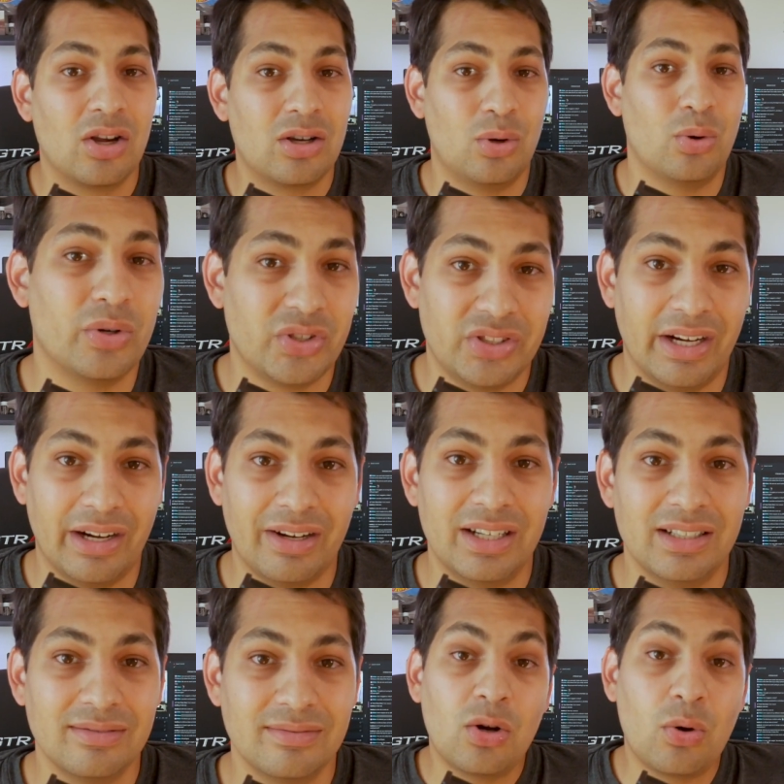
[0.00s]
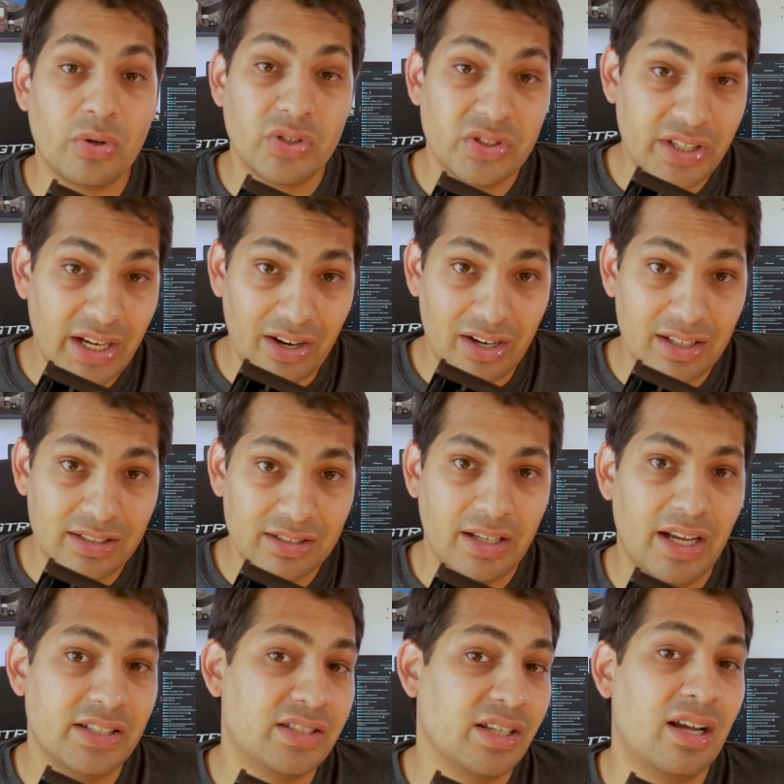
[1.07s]
Coursera. Coursera
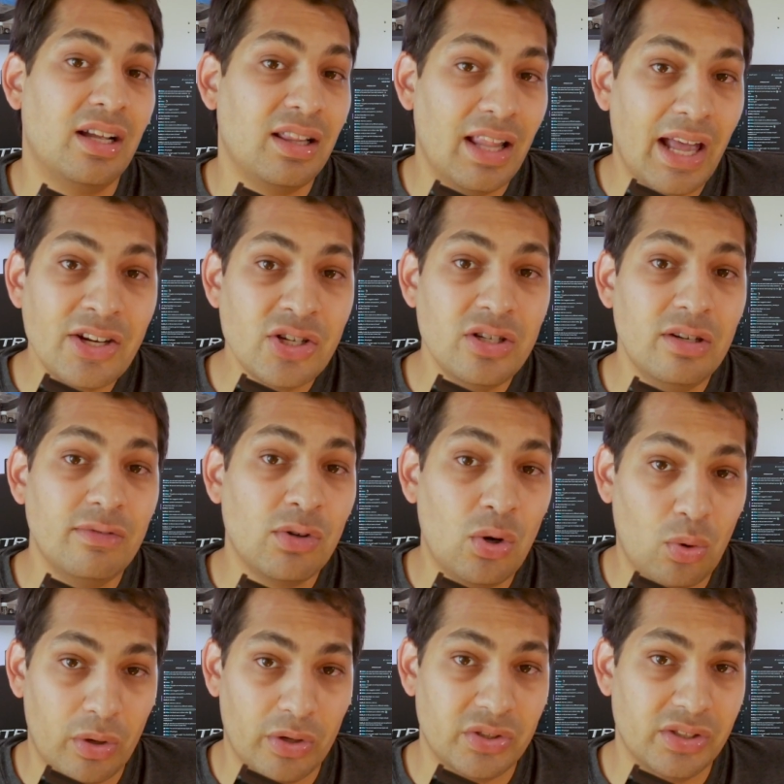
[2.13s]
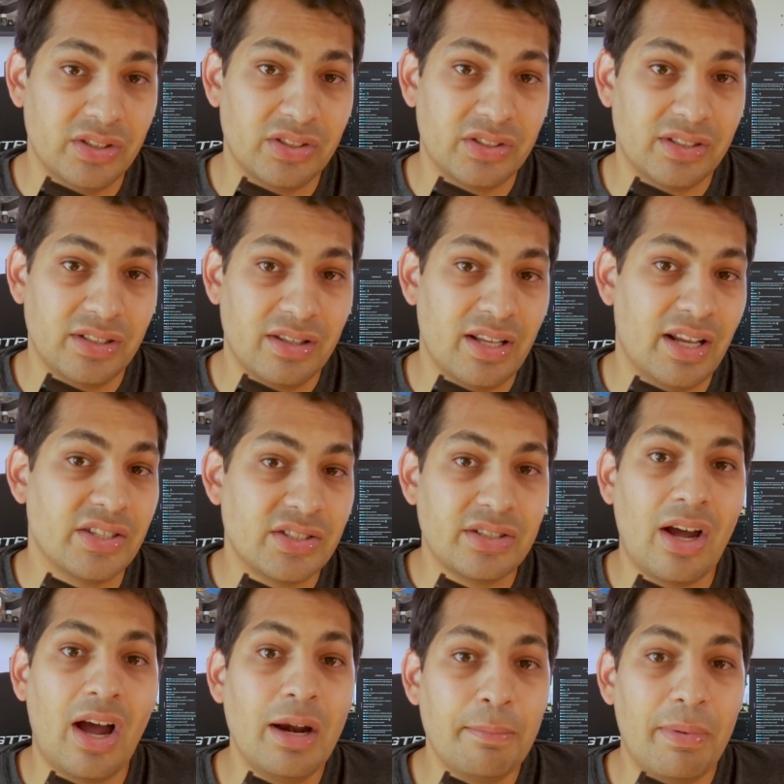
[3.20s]
is a collection of courses that is
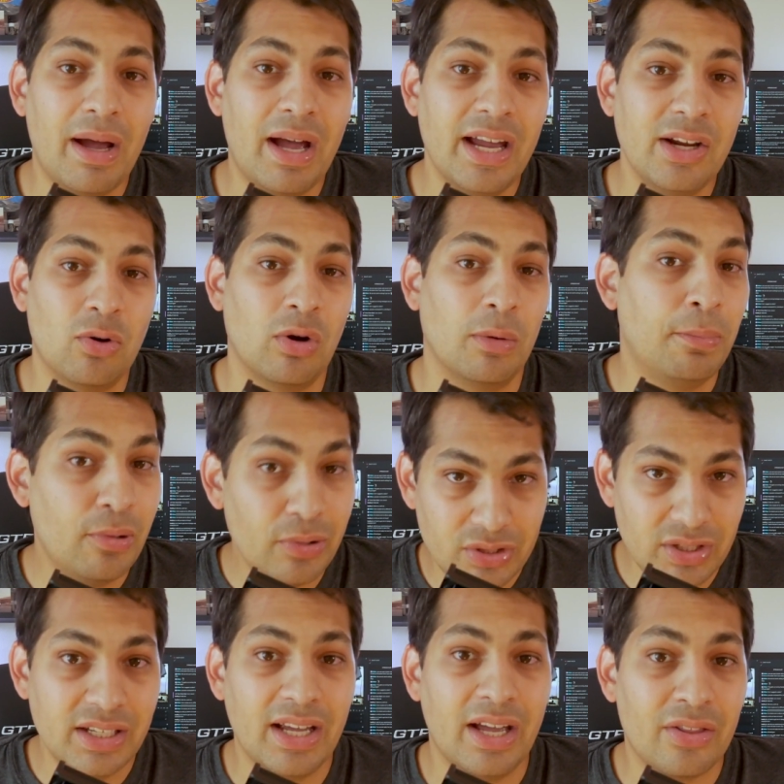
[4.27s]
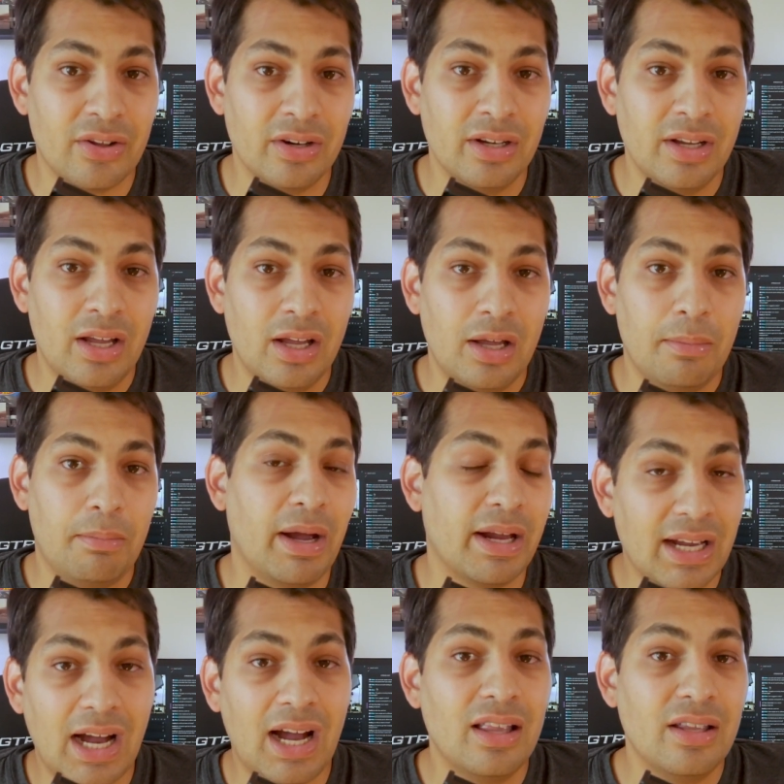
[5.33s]
taught by or put together by
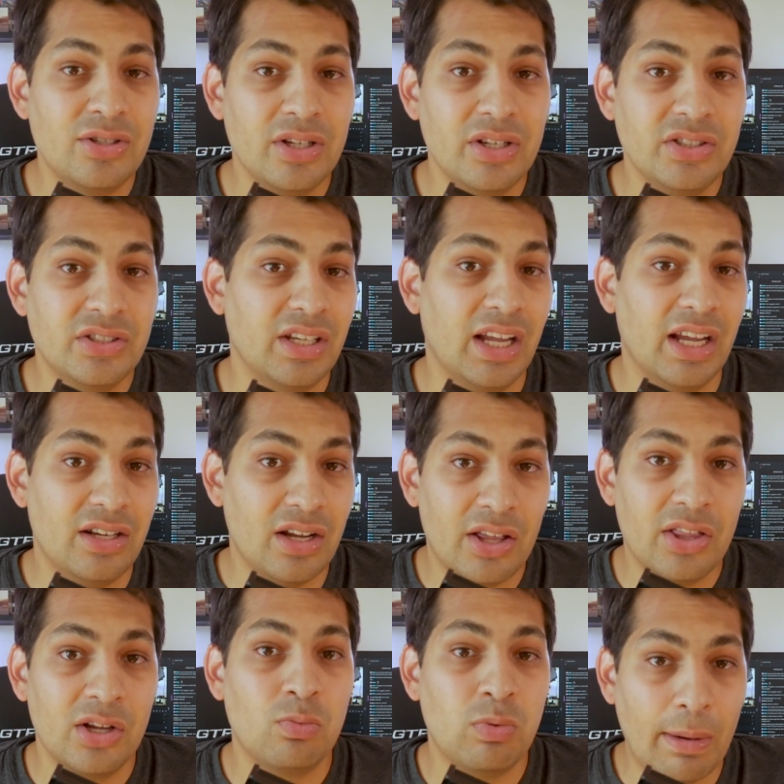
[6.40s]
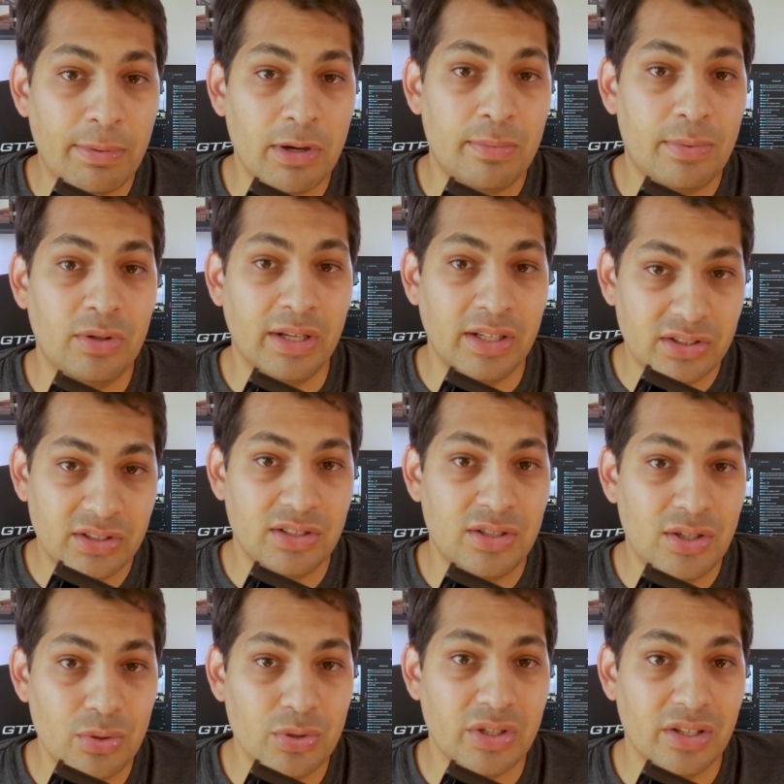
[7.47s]
colleges and other reputable
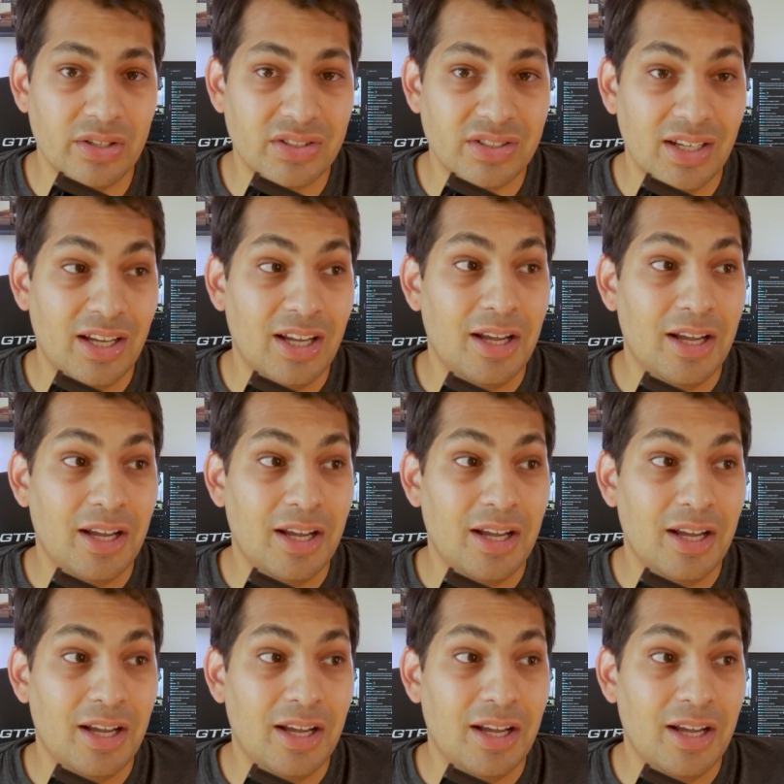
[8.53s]
institutions,